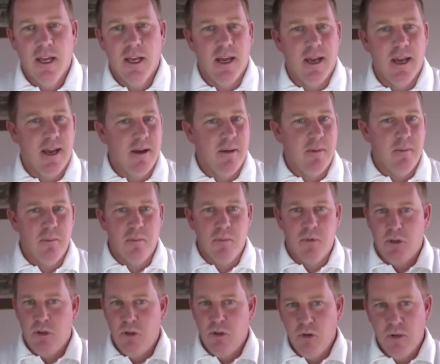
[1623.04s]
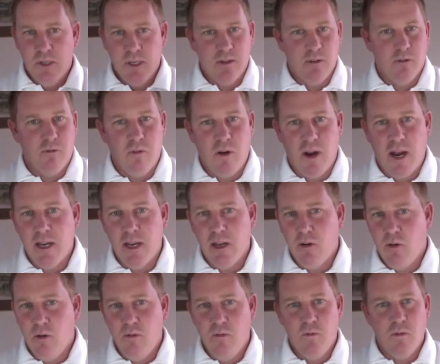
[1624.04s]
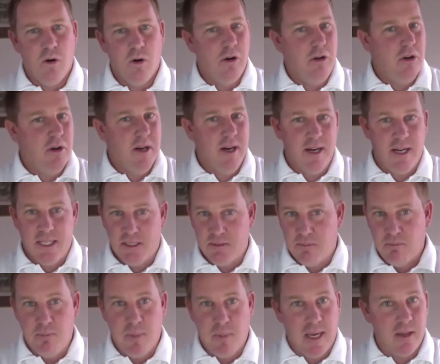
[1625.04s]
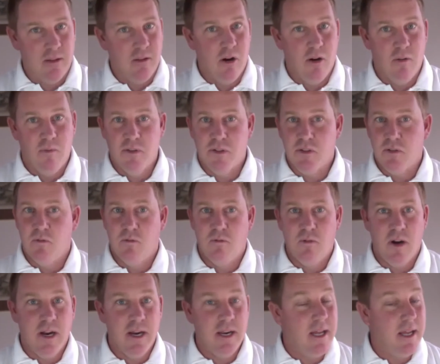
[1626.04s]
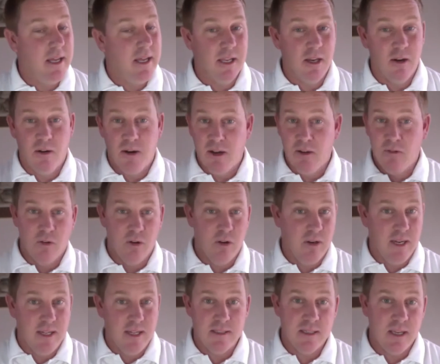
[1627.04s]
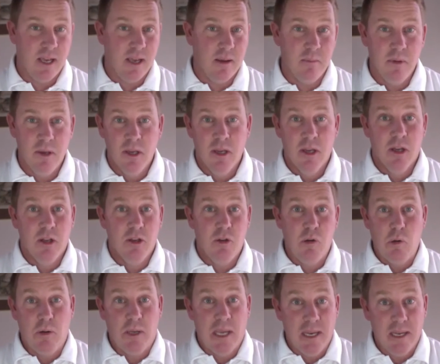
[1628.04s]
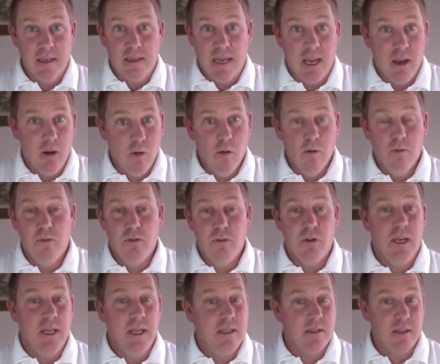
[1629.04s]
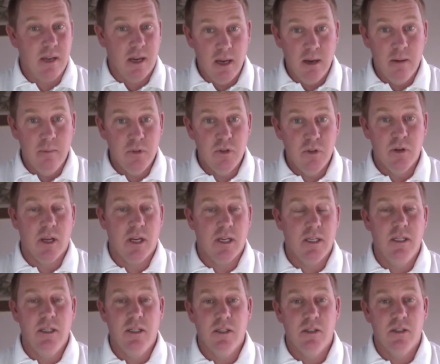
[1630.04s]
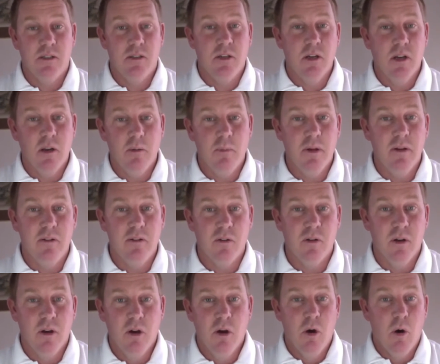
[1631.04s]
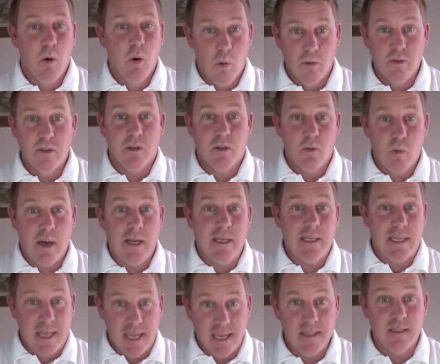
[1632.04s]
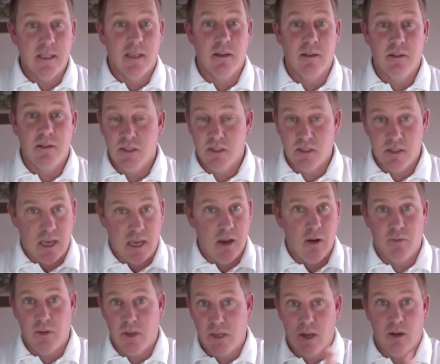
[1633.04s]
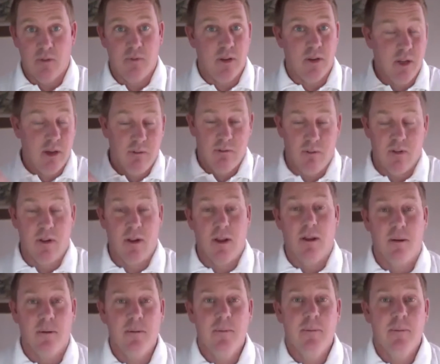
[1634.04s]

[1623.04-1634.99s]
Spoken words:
Do you get the Friday off? Or are you guys back in the office on Friday, get ready for your next game? Do you get a day off? Do you get time to actually just chill a bit? Or is it quite hectic, just day after day after day after day?